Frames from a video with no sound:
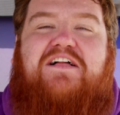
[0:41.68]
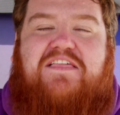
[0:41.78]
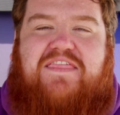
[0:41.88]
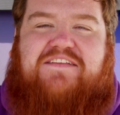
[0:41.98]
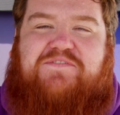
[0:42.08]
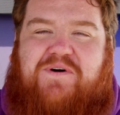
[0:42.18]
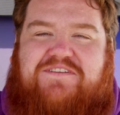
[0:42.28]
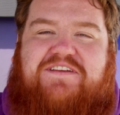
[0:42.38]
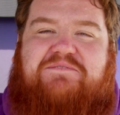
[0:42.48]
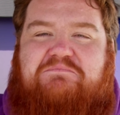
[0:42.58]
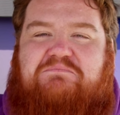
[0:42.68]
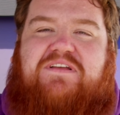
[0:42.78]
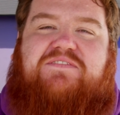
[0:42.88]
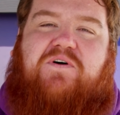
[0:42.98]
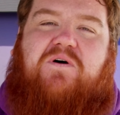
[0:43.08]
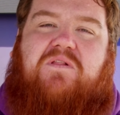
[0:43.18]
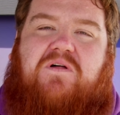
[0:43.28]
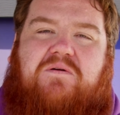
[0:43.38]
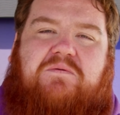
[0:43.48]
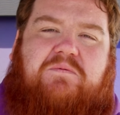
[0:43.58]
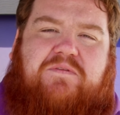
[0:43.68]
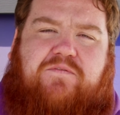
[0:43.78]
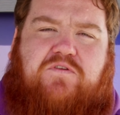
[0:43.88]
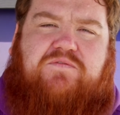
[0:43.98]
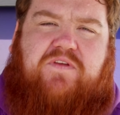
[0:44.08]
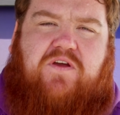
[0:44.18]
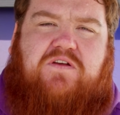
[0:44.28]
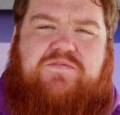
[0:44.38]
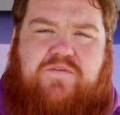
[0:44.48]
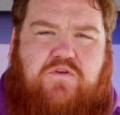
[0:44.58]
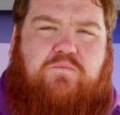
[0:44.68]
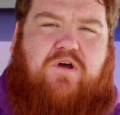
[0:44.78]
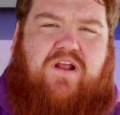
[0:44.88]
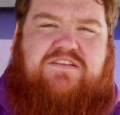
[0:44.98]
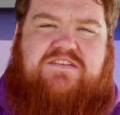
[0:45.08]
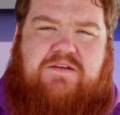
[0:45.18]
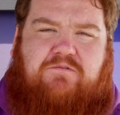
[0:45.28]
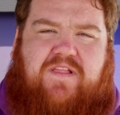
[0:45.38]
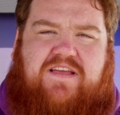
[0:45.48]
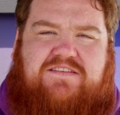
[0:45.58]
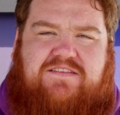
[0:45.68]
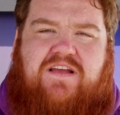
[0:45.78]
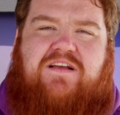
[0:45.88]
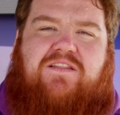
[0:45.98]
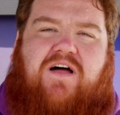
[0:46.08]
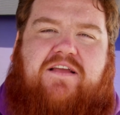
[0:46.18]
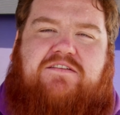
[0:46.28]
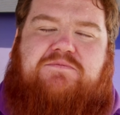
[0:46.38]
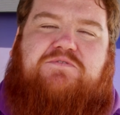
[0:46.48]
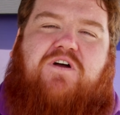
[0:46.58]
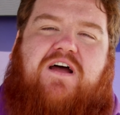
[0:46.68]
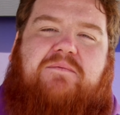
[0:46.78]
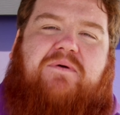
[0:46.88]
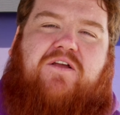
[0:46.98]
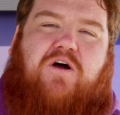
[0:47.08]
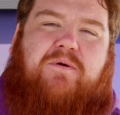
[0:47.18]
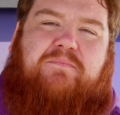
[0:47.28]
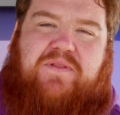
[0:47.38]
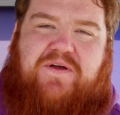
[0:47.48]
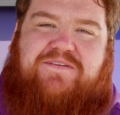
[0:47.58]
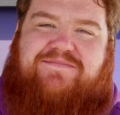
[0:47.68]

Thanks for watching. Please follow along with future videos for new products as they release. Like, subscribe, and comment below.